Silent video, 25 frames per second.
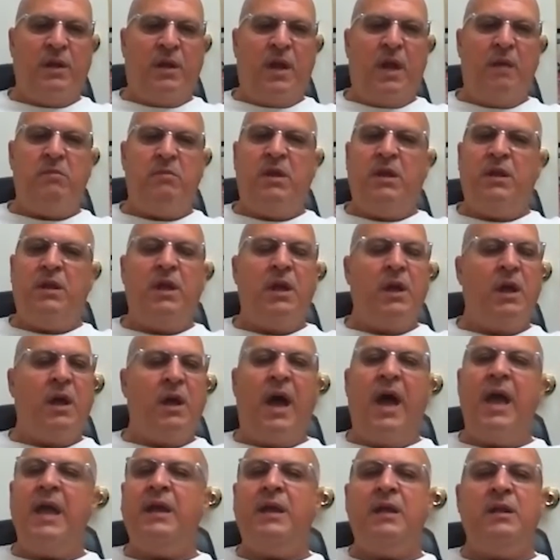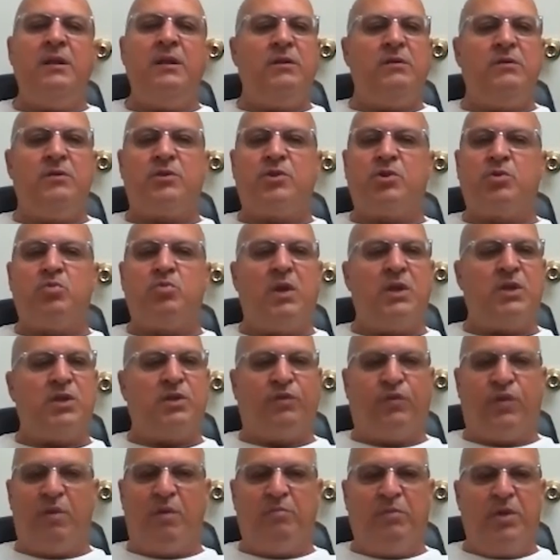I mean, I can switch
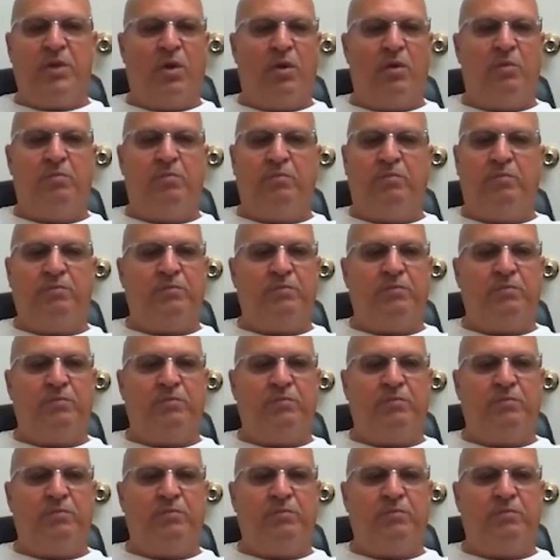from, you know,